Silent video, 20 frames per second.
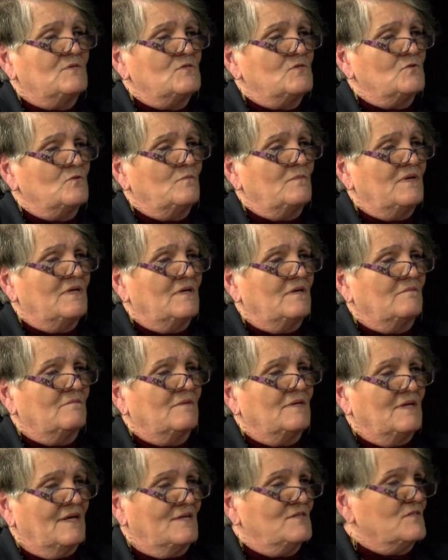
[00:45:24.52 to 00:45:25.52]
assuming
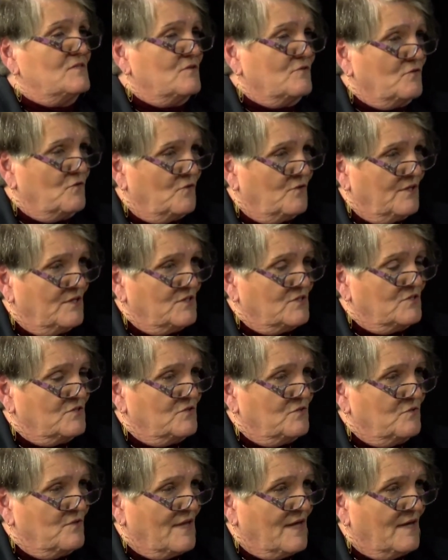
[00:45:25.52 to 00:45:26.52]
he has the authority to
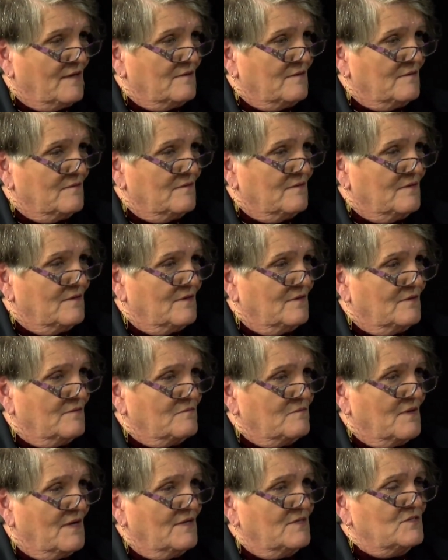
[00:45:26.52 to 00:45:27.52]
do that.
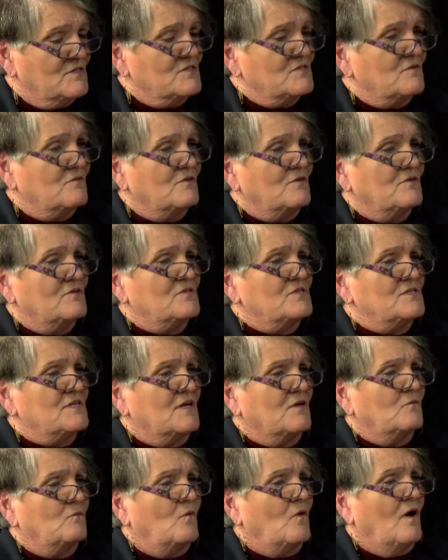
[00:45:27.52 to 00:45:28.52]
I just don't
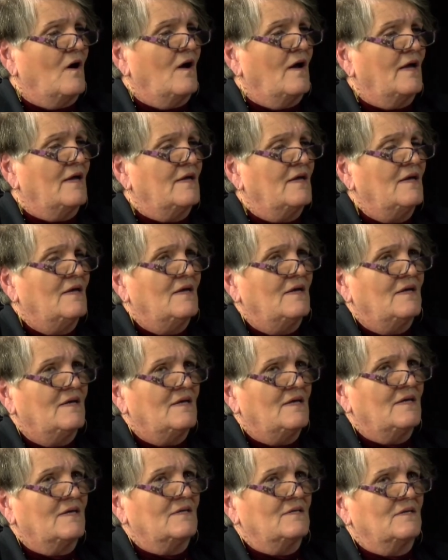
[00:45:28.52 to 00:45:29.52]
understand why
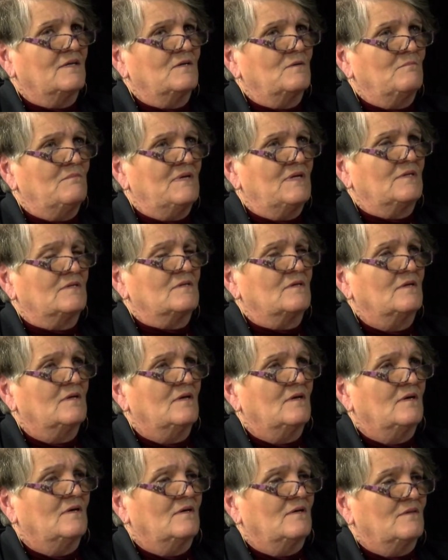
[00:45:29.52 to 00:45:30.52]
he can commit
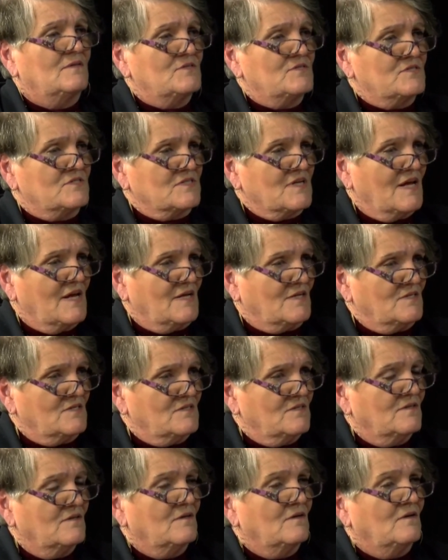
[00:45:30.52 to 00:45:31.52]
the state
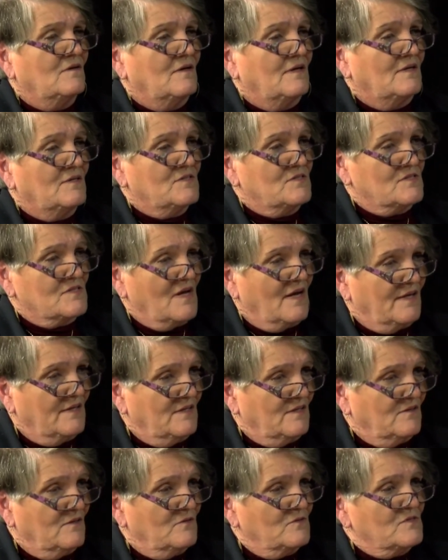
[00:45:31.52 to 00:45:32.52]
in
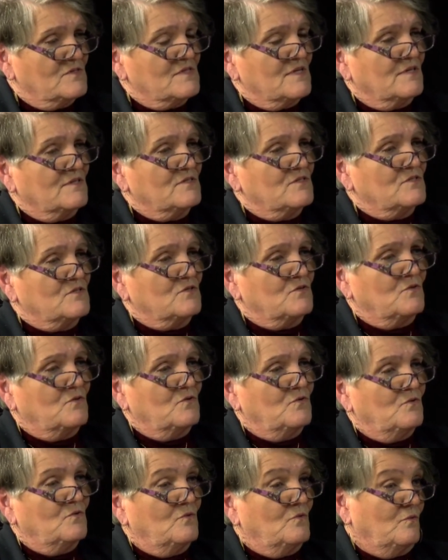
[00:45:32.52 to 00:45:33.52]
signing those things
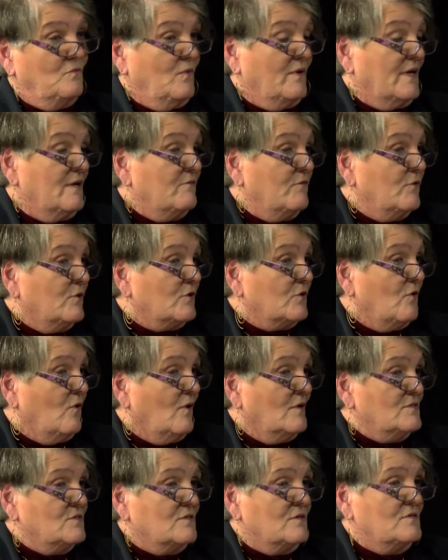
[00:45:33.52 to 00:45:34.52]
to whatever it
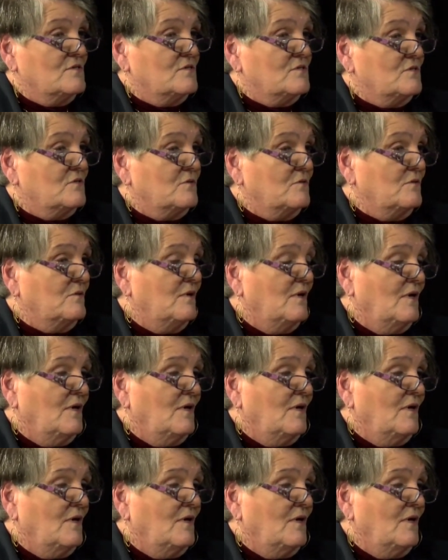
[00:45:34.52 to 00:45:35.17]
costs us to